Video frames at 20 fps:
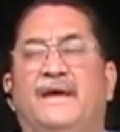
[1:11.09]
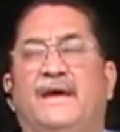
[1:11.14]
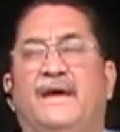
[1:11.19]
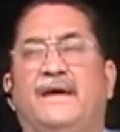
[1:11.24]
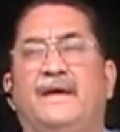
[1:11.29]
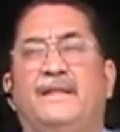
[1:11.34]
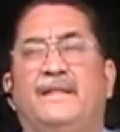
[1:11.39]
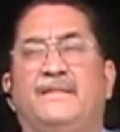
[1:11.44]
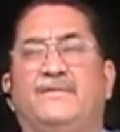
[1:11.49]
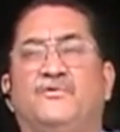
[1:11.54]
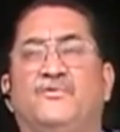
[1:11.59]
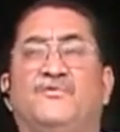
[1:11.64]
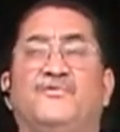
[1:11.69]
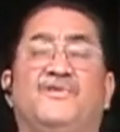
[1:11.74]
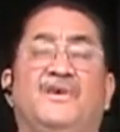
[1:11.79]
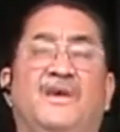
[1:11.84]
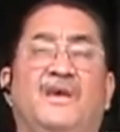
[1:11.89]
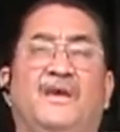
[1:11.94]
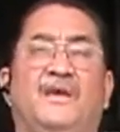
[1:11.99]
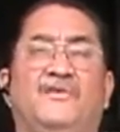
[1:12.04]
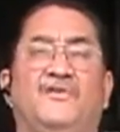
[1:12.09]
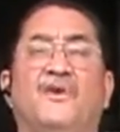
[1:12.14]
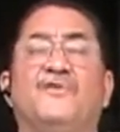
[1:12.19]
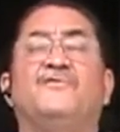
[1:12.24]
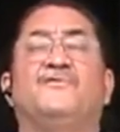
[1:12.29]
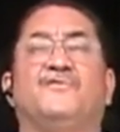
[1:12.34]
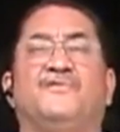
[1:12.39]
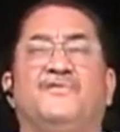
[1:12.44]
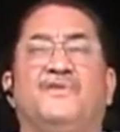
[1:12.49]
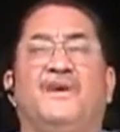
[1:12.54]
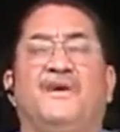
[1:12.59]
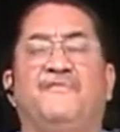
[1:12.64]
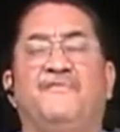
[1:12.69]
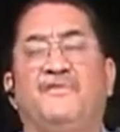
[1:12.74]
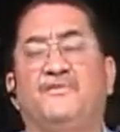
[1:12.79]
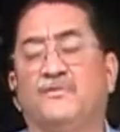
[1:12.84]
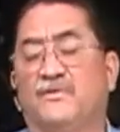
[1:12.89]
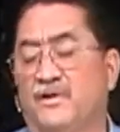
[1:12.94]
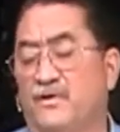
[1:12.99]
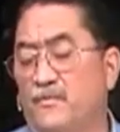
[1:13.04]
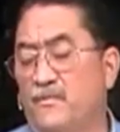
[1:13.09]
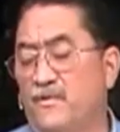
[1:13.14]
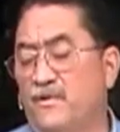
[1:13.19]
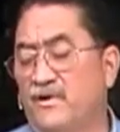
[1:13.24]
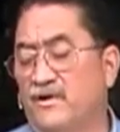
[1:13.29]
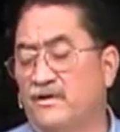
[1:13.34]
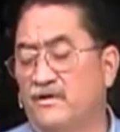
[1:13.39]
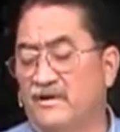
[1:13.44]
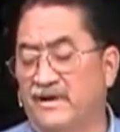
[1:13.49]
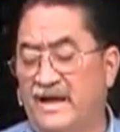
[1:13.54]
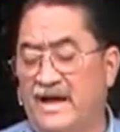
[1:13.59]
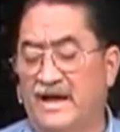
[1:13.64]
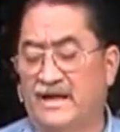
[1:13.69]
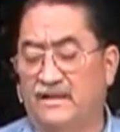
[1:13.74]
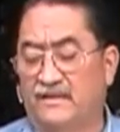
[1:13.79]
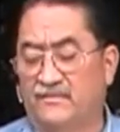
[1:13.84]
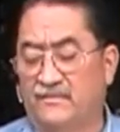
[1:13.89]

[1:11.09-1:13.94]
and just to see if it's going to work or not.